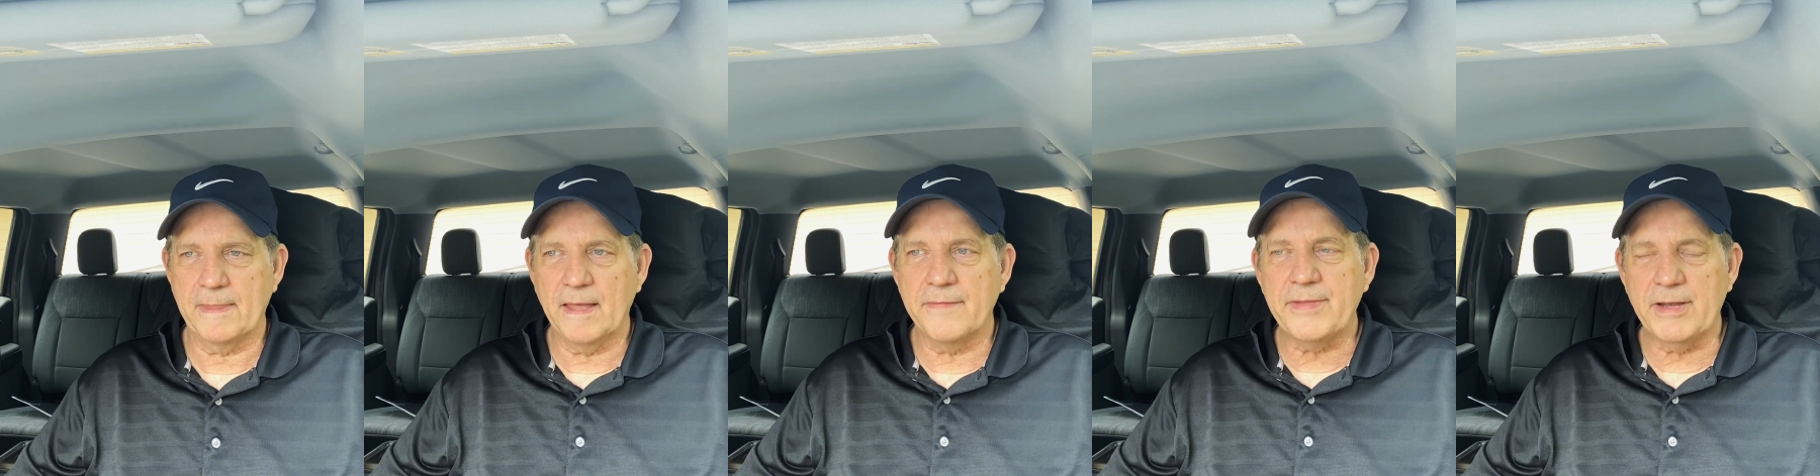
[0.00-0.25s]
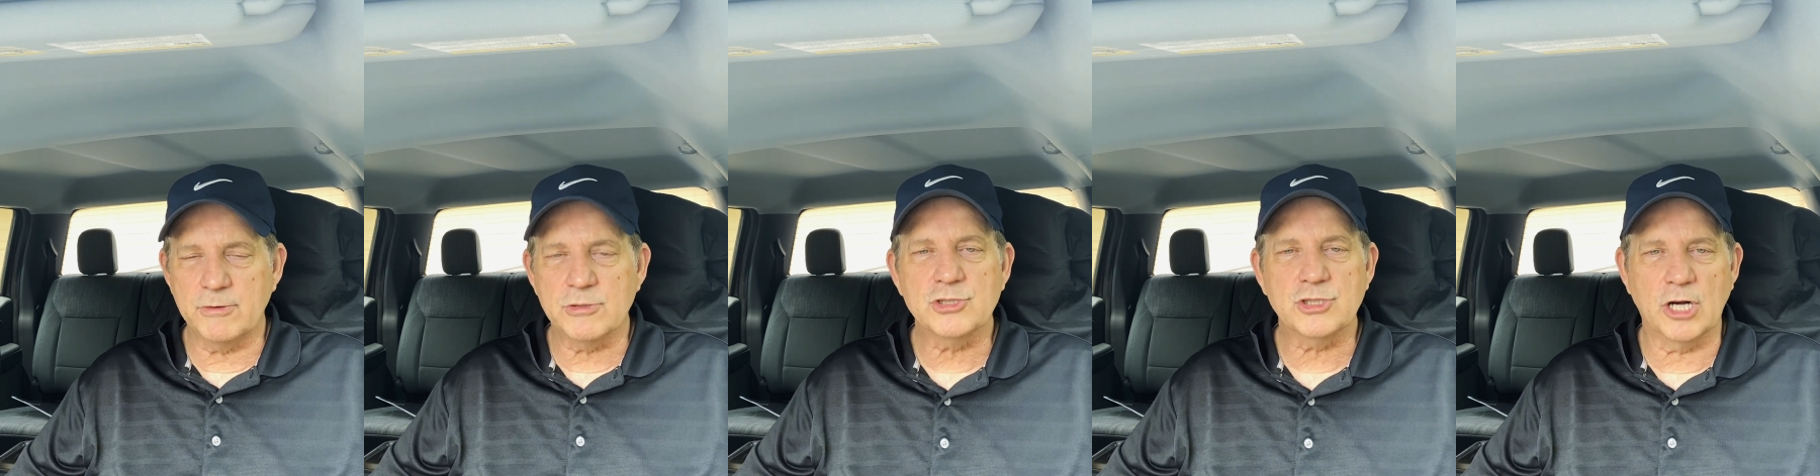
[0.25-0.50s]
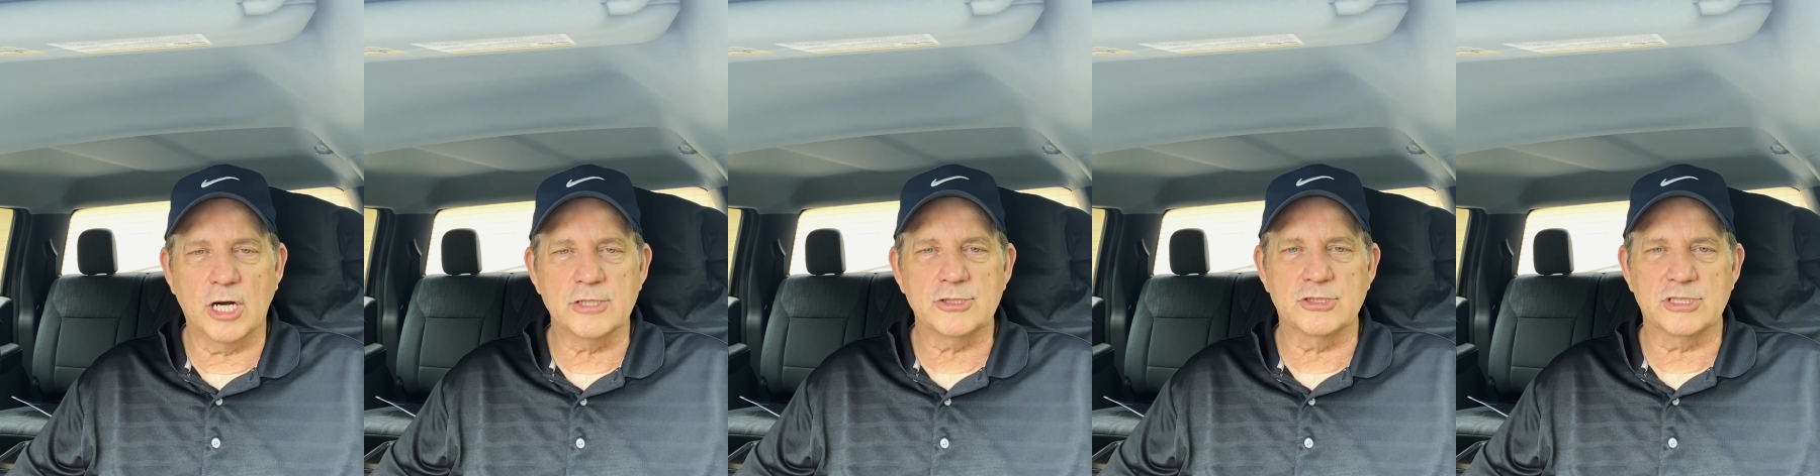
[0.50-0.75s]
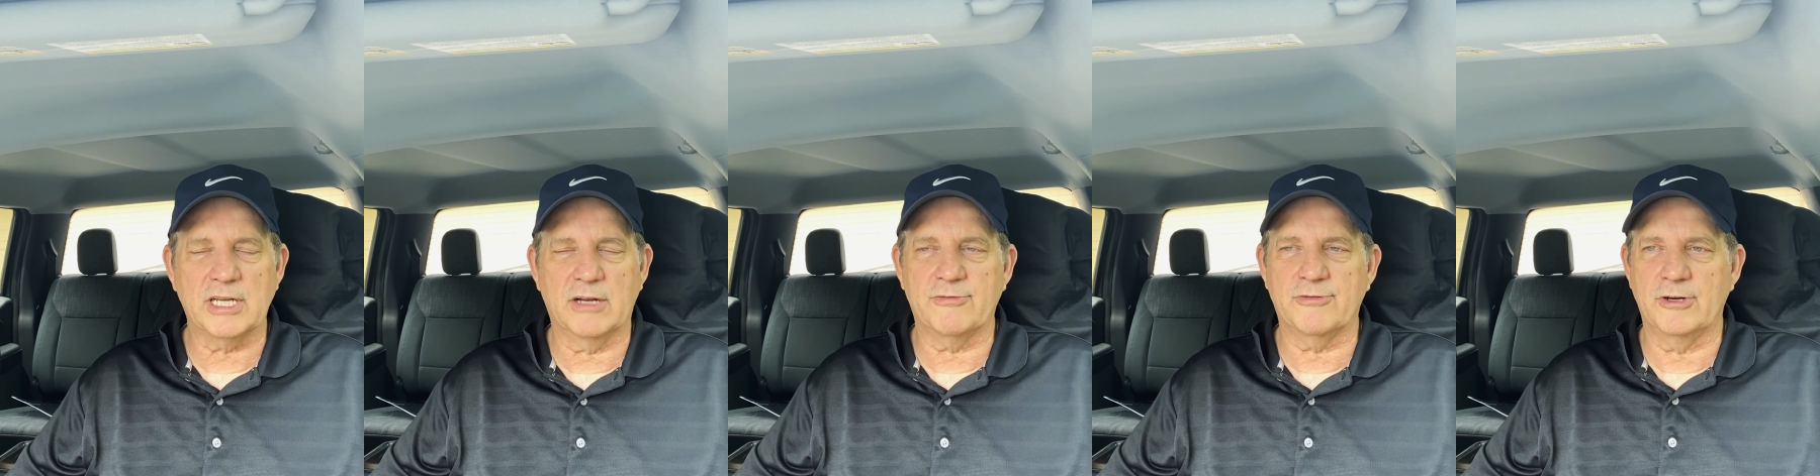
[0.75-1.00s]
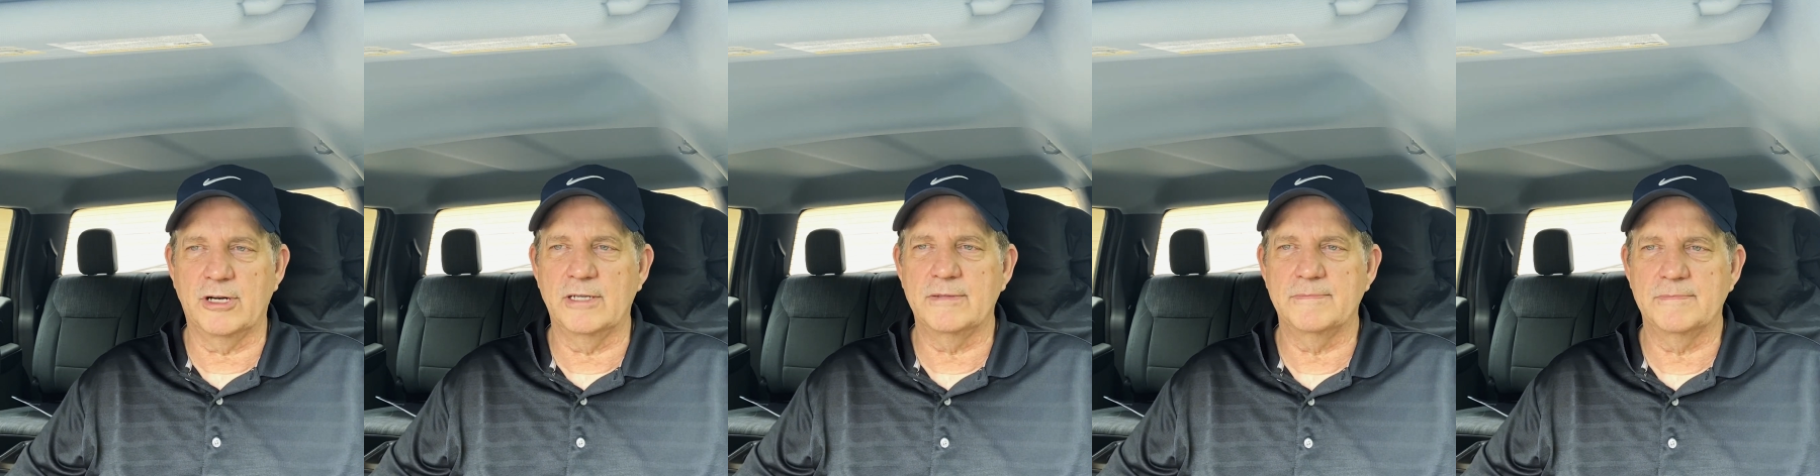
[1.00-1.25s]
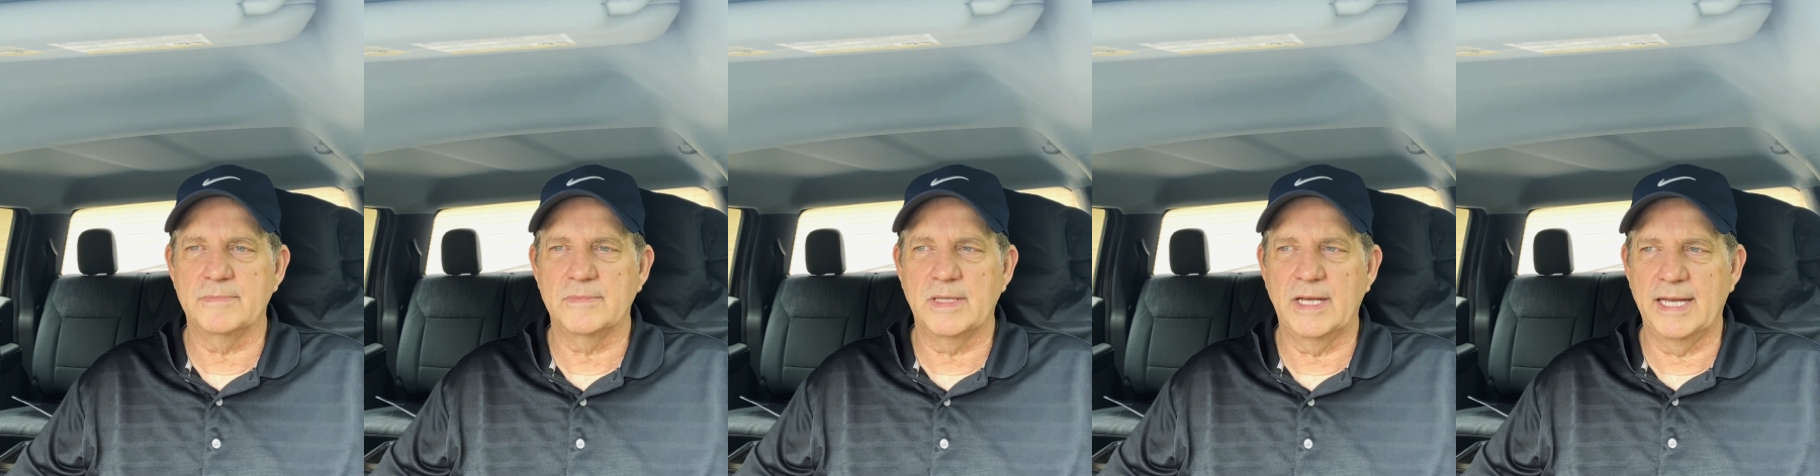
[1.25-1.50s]
was chargers out front
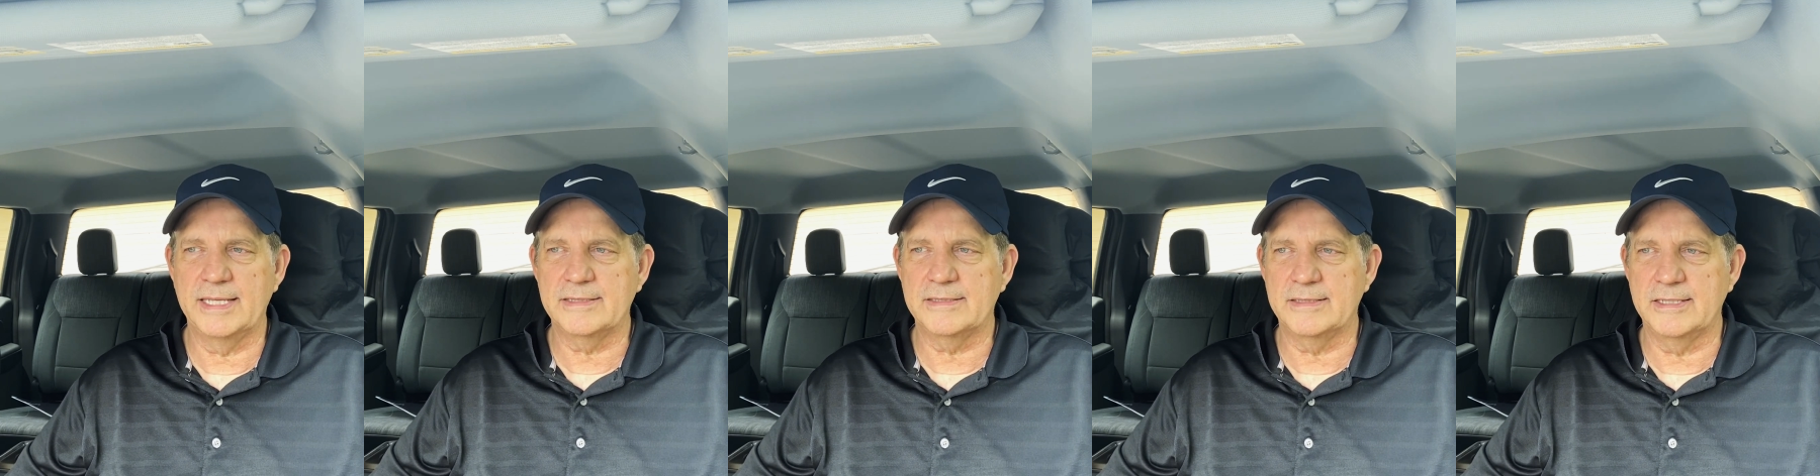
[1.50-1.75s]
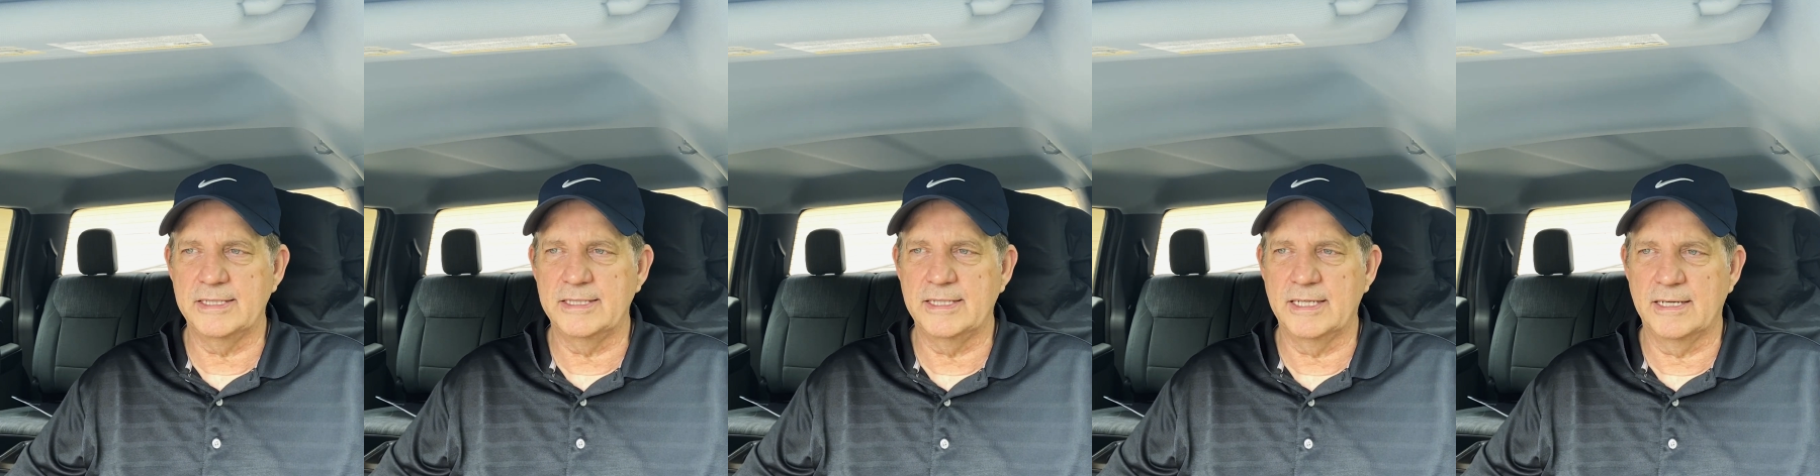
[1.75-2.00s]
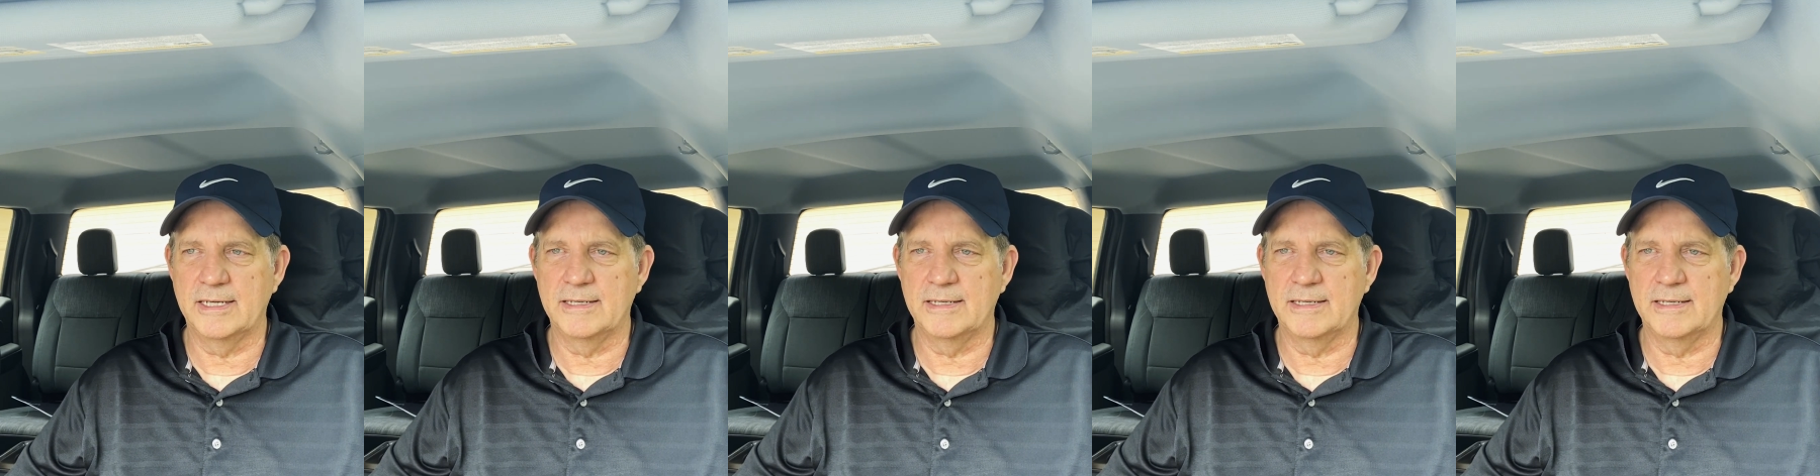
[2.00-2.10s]
at the